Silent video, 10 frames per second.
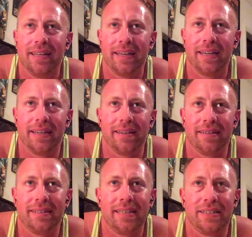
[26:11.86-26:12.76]
And
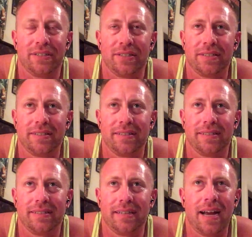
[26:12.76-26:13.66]
it just,
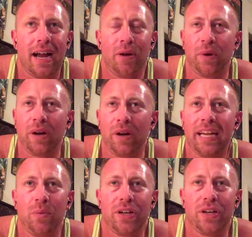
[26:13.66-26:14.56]
I really had
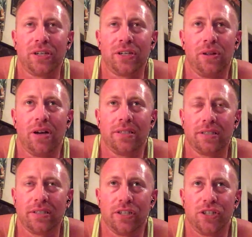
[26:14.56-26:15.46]
wished Colossus
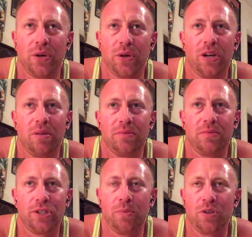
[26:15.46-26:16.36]
had shown up
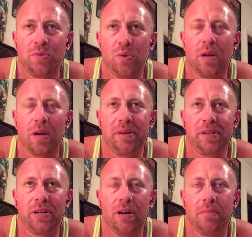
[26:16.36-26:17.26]
so much more and
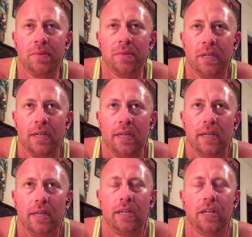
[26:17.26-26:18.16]
become,
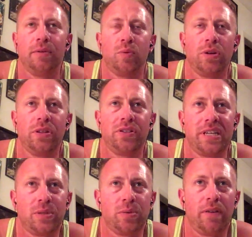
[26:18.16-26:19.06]
it was one of those
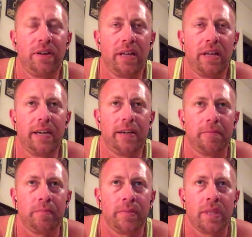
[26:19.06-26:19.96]
things where I felt like
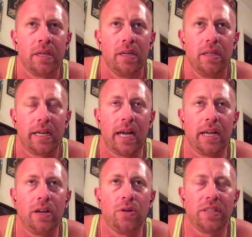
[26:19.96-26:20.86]
I
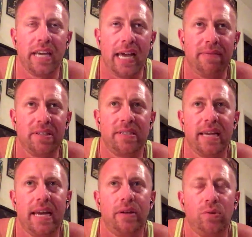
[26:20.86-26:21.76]
know that they have a
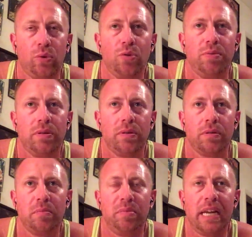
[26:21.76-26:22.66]
set group,
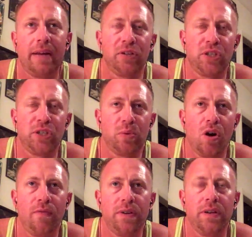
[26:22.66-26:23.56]
but every so
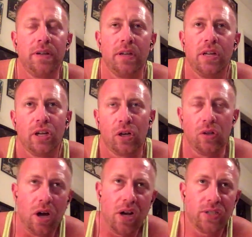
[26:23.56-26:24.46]
often
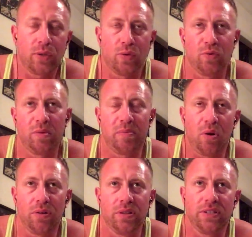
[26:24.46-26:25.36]
Colossus would be
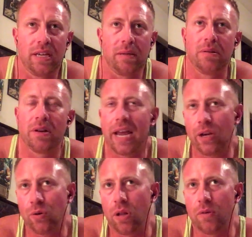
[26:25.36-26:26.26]
part of the team,
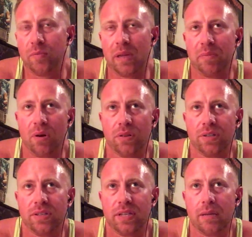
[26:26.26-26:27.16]
Nightcrawler would be part of the
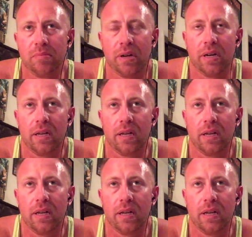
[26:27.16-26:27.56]
team, but